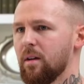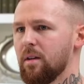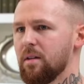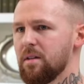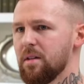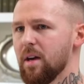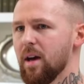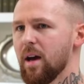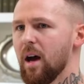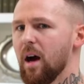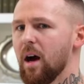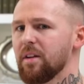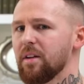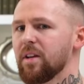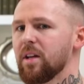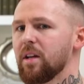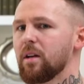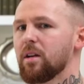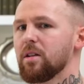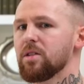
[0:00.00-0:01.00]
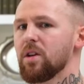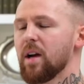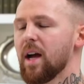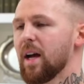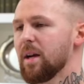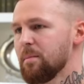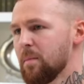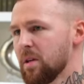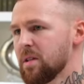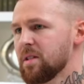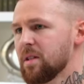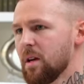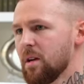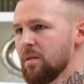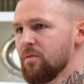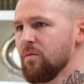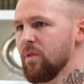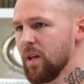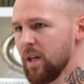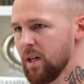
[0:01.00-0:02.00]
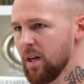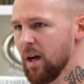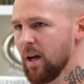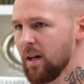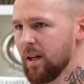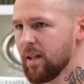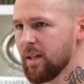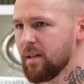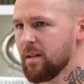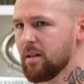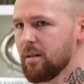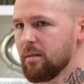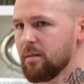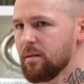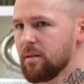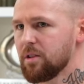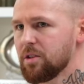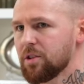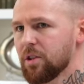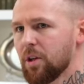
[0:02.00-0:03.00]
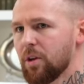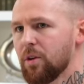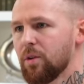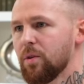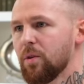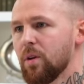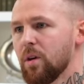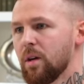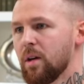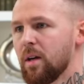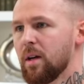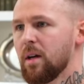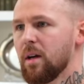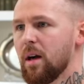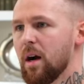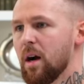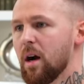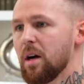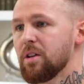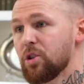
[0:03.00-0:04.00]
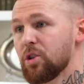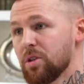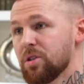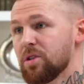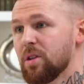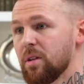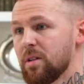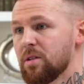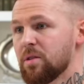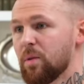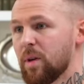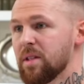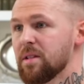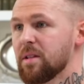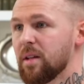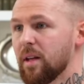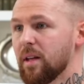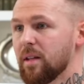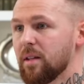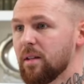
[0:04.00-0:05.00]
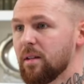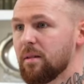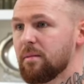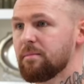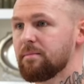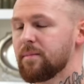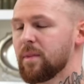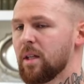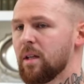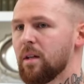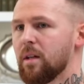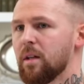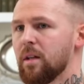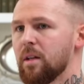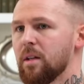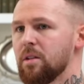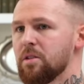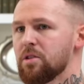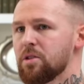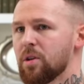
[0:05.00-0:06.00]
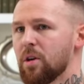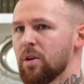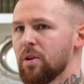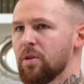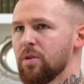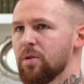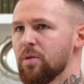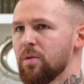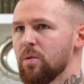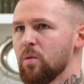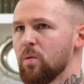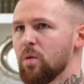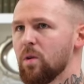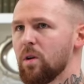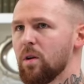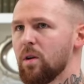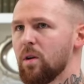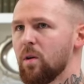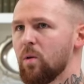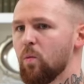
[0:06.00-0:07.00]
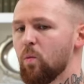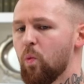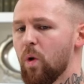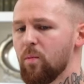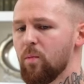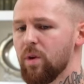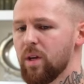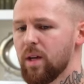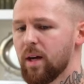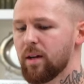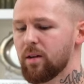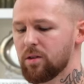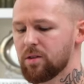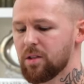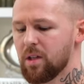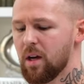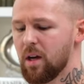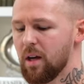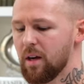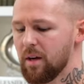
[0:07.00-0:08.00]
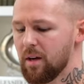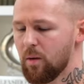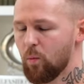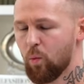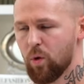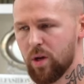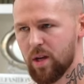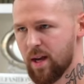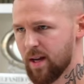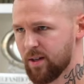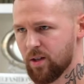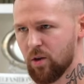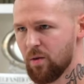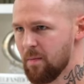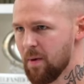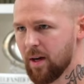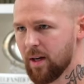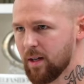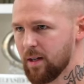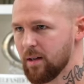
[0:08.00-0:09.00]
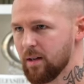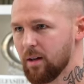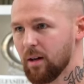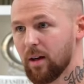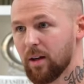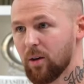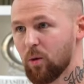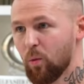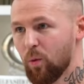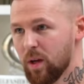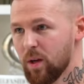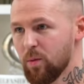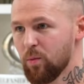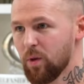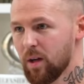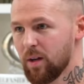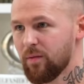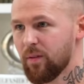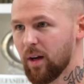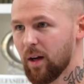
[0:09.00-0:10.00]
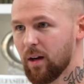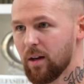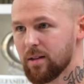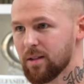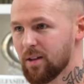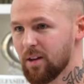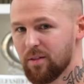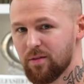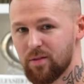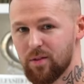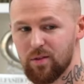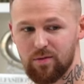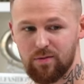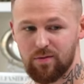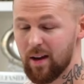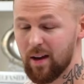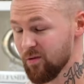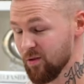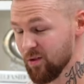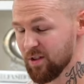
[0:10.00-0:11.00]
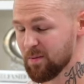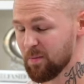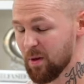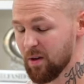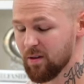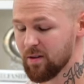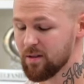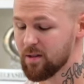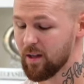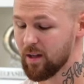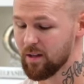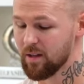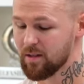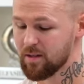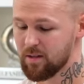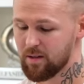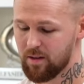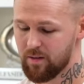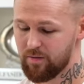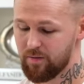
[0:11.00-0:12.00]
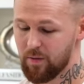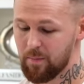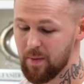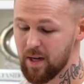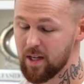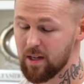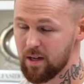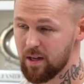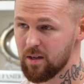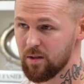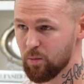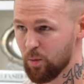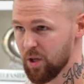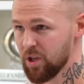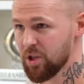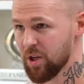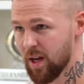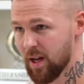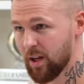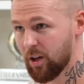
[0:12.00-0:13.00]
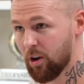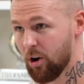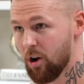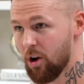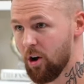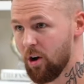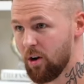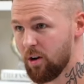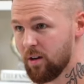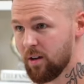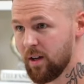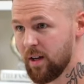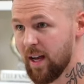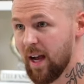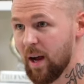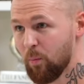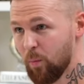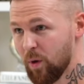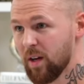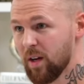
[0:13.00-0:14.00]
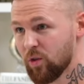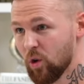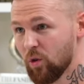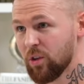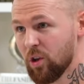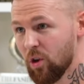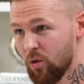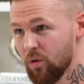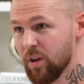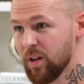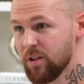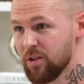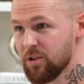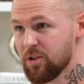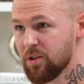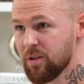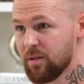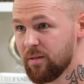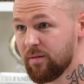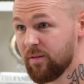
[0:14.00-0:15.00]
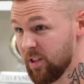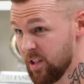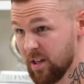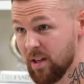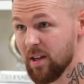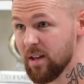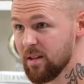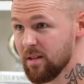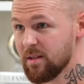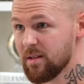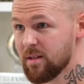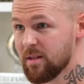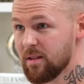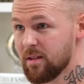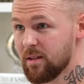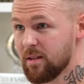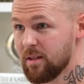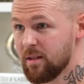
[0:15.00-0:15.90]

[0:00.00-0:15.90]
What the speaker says: Yeah, I think because I had my son really early. So I just turned 20. Mm-hmm. So when we had our son, we had no money. Like we were living, I don't know if you've ever experienced this, for many years we shared a car and we lived on the orange for years.